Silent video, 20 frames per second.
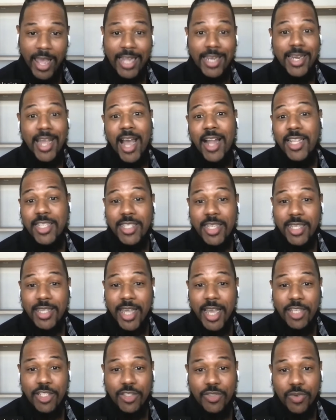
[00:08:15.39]

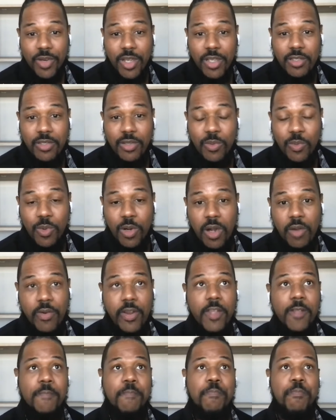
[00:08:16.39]
acknowledging that stress or
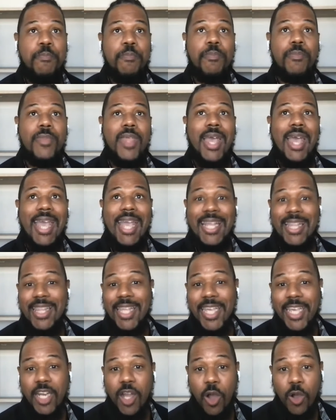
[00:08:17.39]
worry,
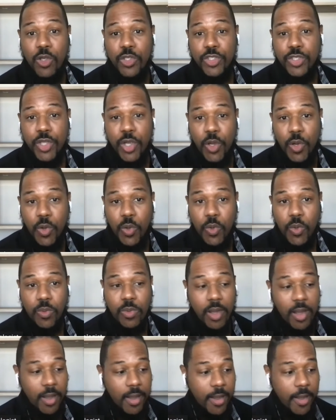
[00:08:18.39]
and then
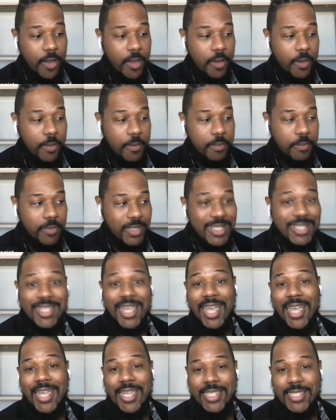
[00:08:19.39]
also
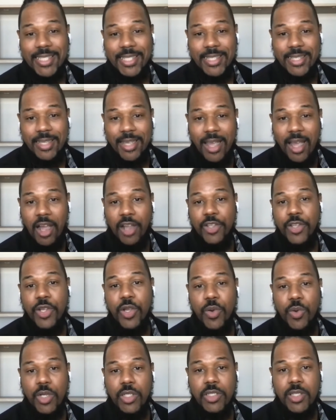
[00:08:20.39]
state how
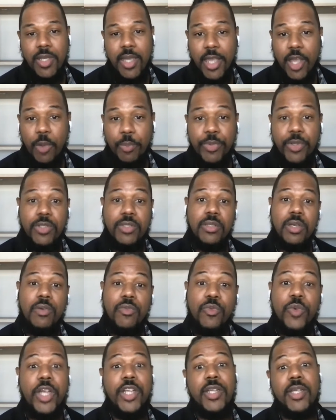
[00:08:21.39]
you're going to help
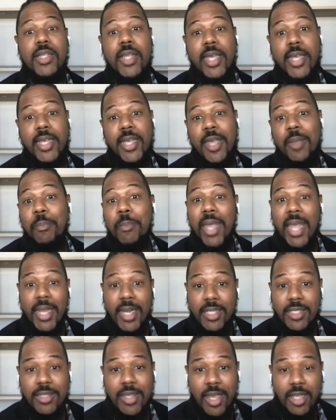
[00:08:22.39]
yourself regulate and
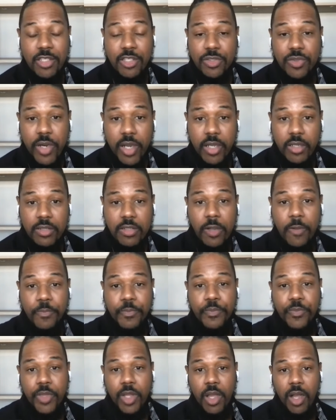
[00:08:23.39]
manage that stress.
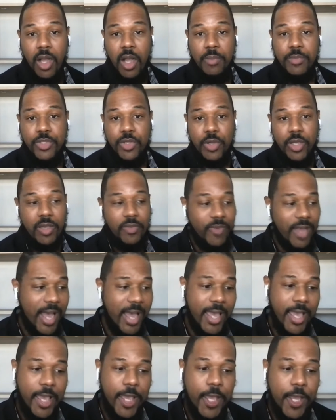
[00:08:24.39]
So if
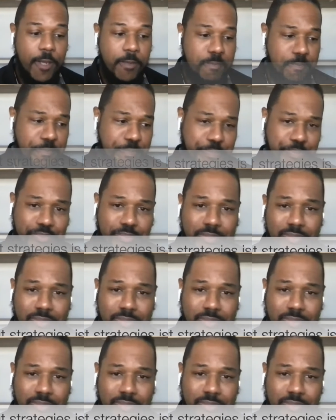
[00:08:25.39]
I am